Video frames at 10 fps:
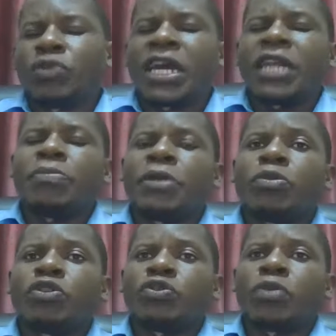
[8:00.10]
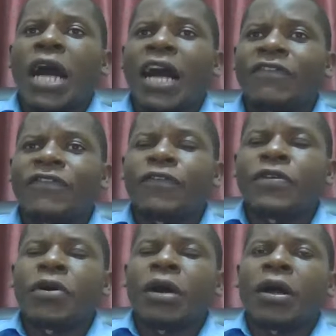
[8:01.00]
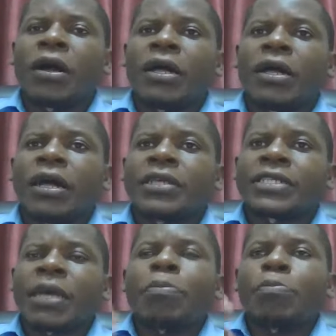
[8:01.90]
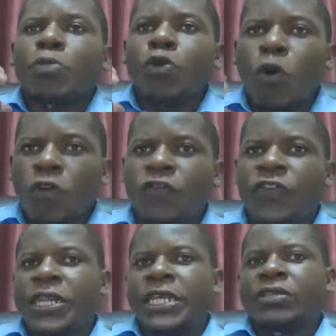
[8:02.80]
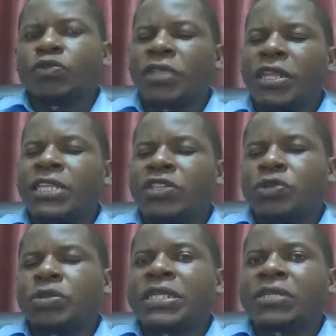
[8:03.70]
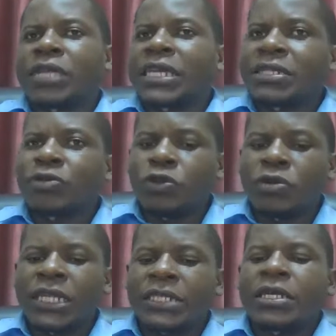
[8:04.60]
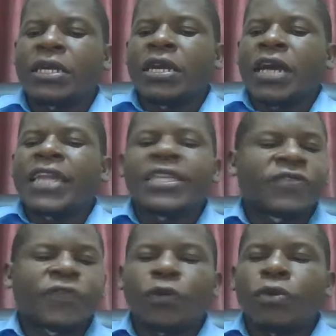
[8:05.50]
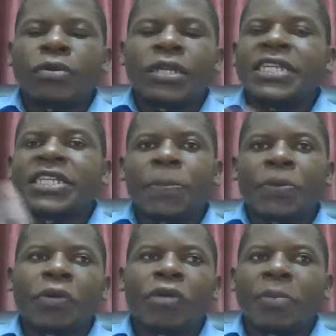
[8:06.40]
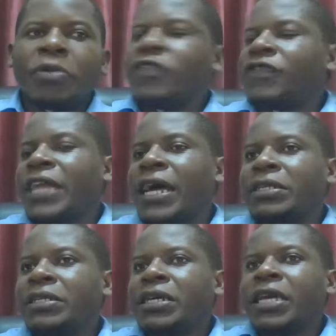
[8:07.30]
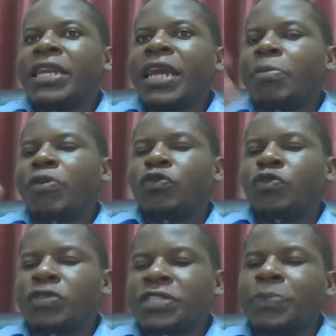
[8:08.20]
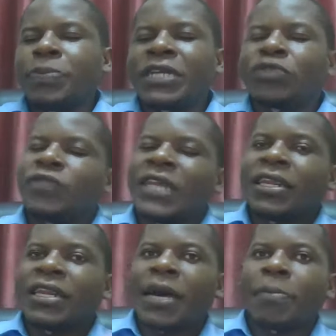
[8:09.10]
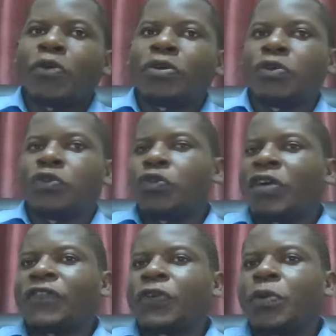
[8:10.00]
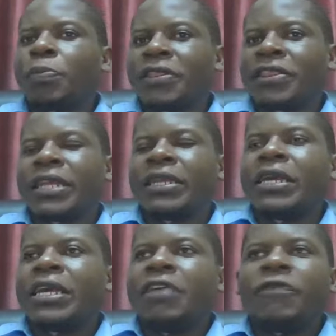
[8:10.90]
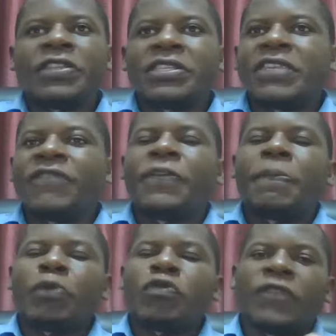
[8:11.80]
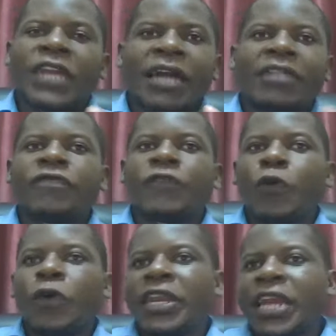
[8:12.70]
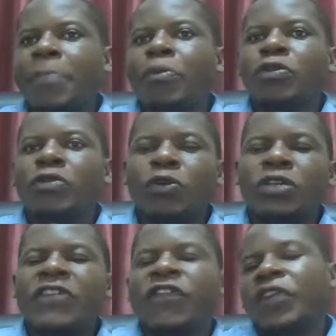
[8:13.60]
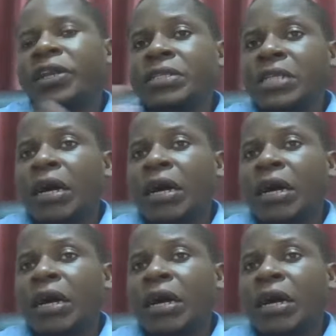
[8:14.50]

that we can be able to have some confidence within the students. So that we know that at least for linear programming, we've done a number on, or simplex, we've done a number on graphical method. If it's CVP, we've done for a number on different